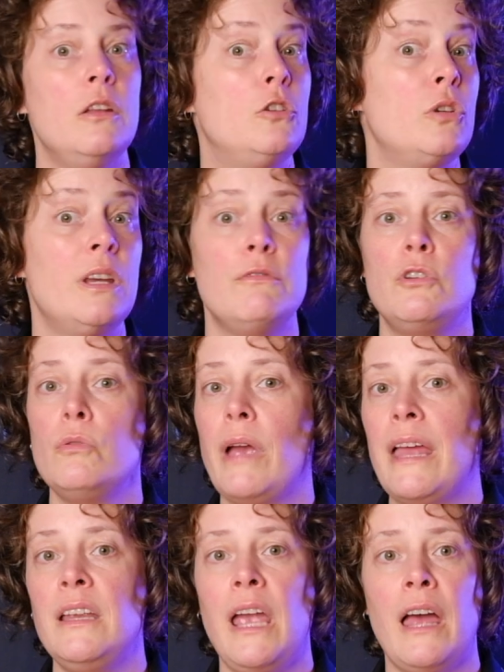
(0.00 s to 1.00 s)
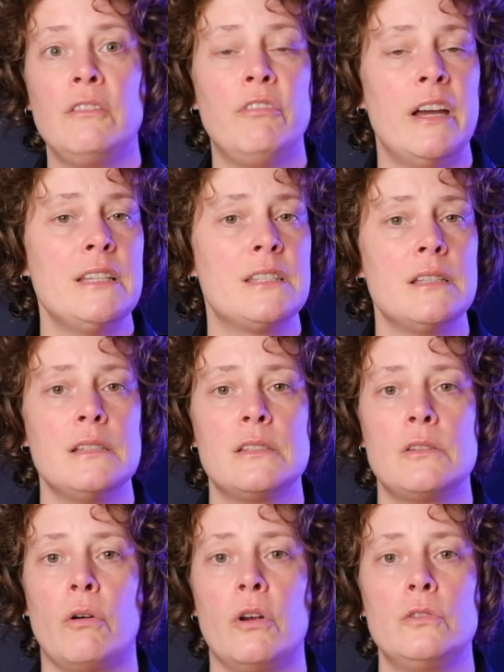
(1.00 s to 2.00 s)
give you any
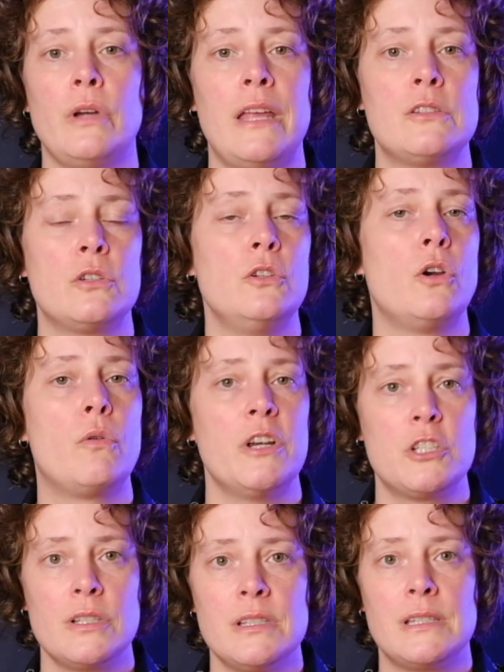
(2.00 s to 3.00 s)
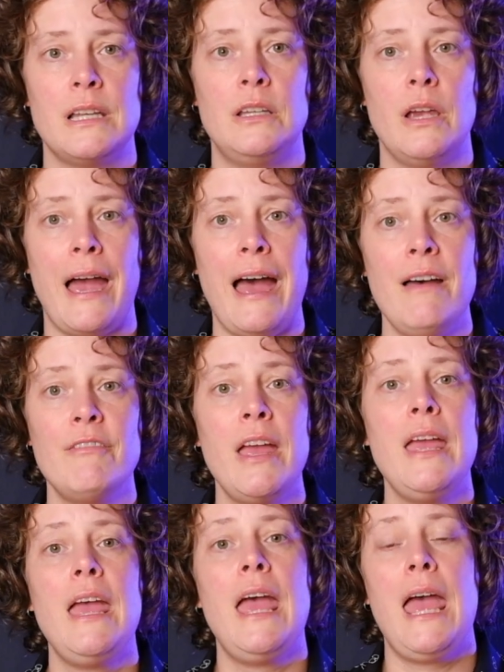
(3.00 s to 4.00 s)
advices or to answer your questions that you have.
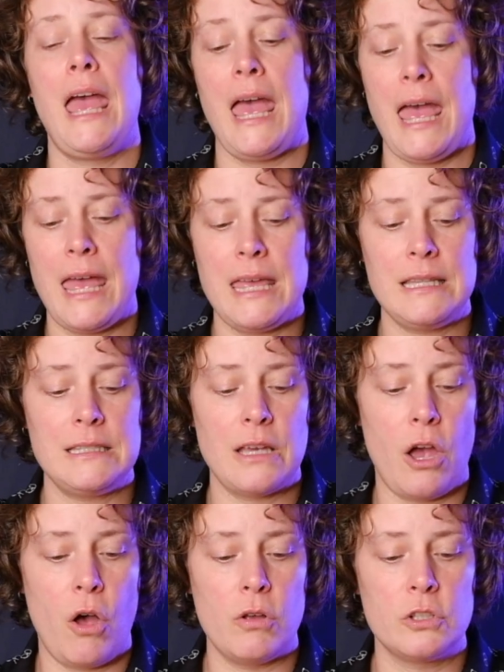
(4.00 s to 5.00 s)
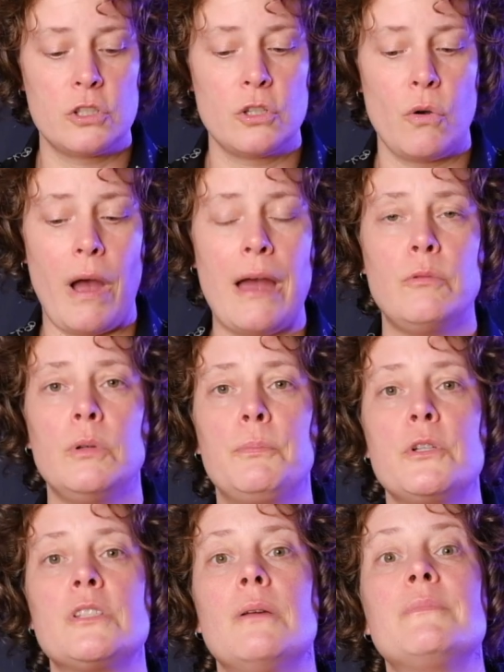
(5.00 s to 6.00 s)
And also I will
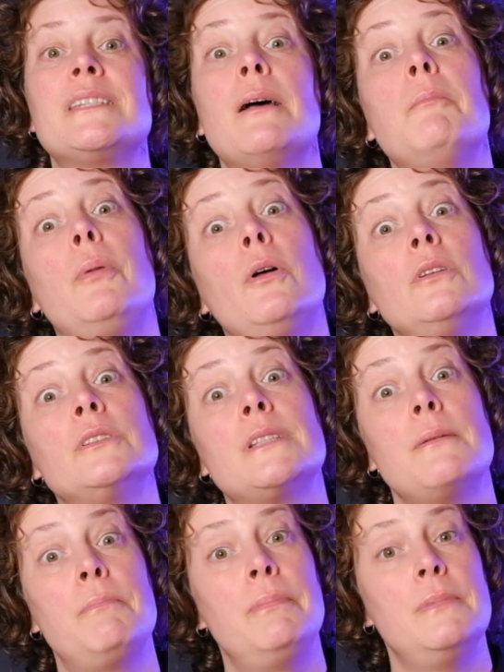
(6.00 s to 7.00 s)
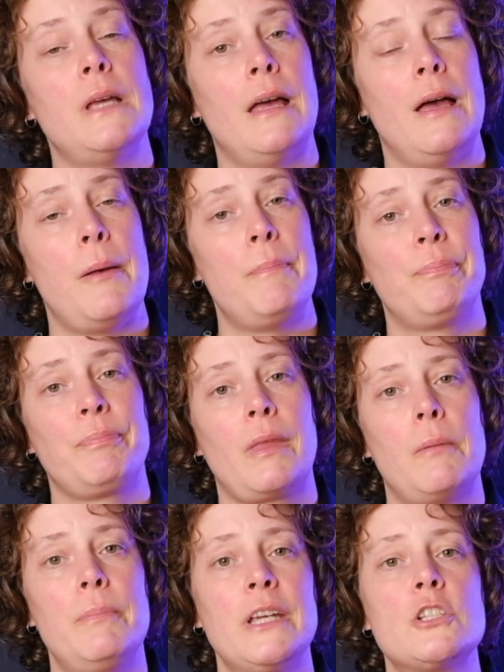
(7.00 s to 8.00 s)
put some samples, sample
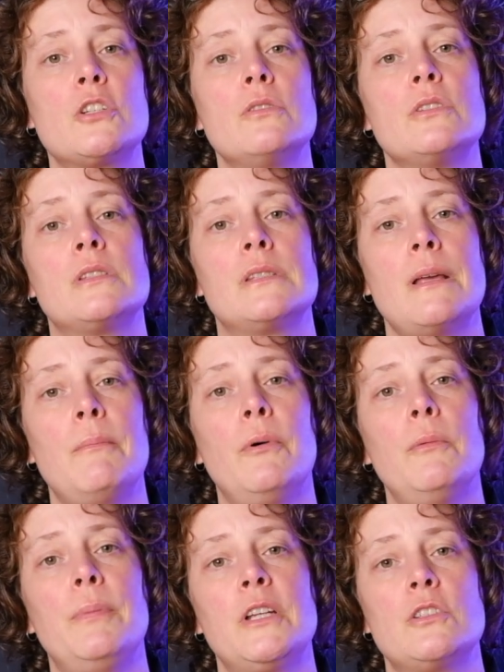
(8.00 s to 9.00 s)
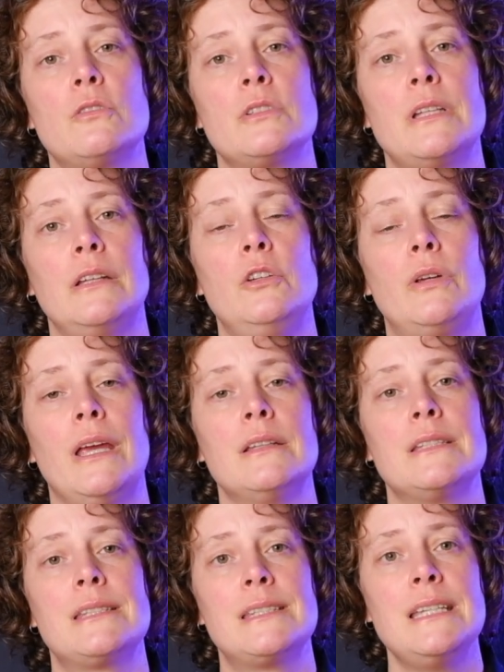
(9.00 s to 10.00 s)
pictures that you
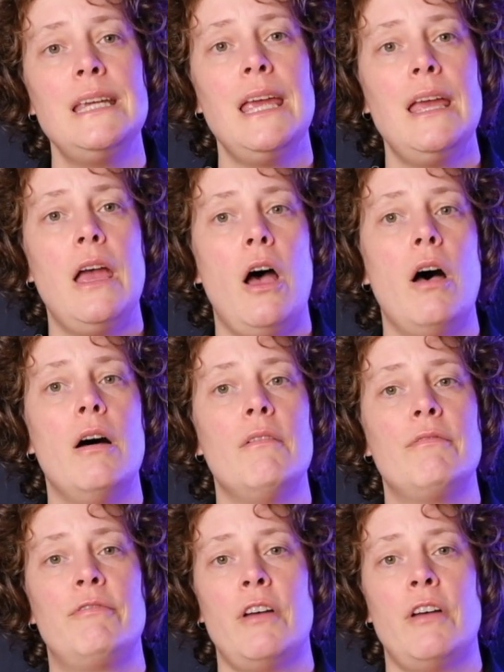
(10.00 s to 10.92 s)
can see of